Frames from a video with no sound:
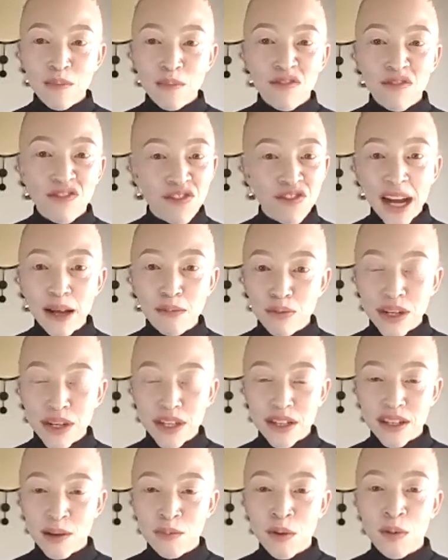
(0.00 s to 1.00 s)
I'm
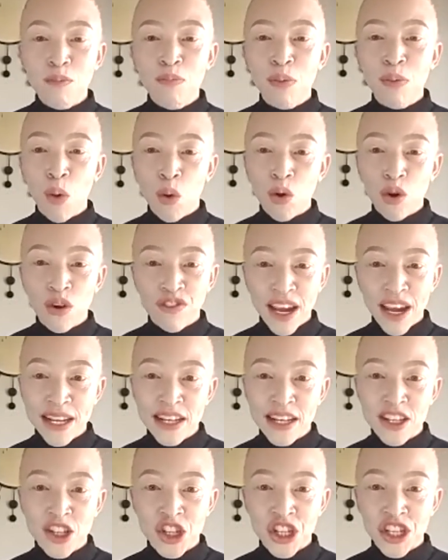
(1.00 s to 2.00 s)
vibrant. I'm a ball of
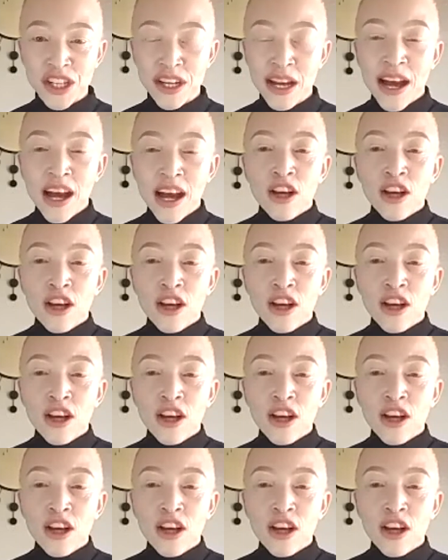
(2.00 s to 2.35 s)
energy.